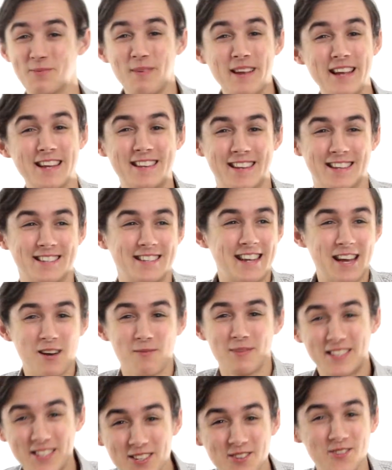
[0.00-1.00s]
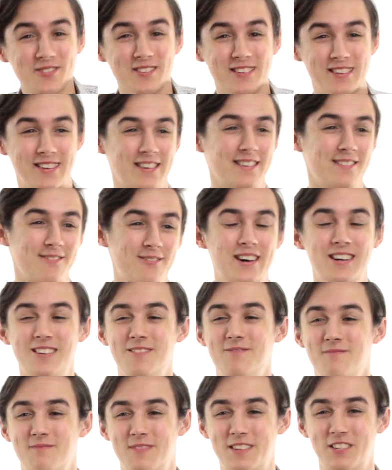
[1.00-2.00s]
me testing out my suit.
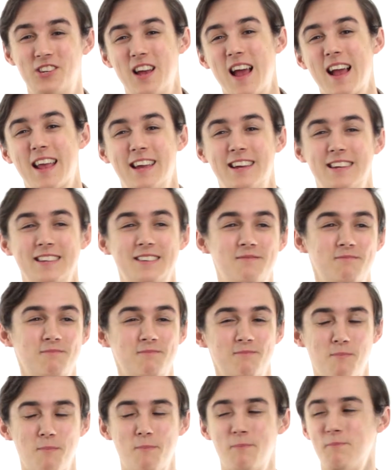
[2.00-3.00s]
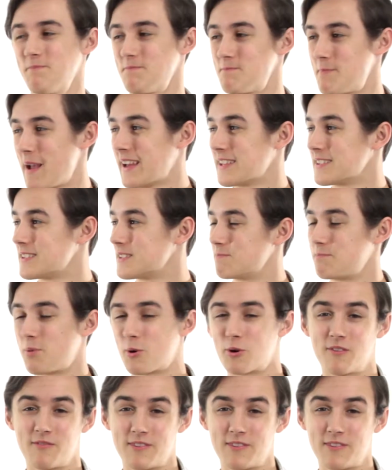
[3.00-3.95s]
Well, the jacket and pants part of